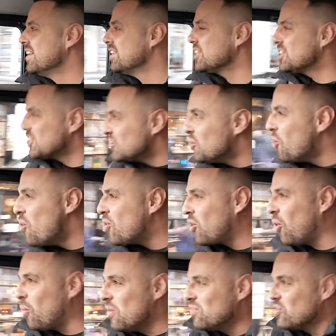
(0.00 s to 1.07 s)
The
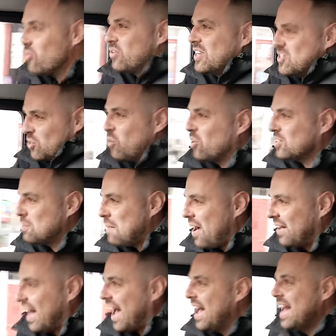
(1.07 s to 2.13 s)
snorkel, we've not really talked
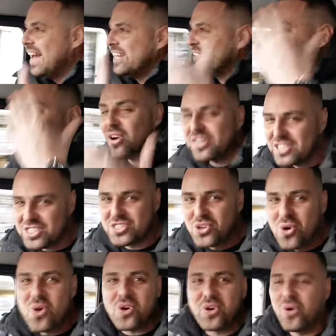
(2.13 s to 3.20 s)
about that. It's got a
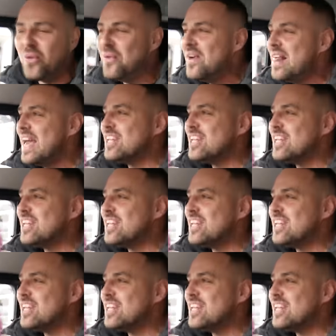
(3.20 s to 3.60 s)
snorkel.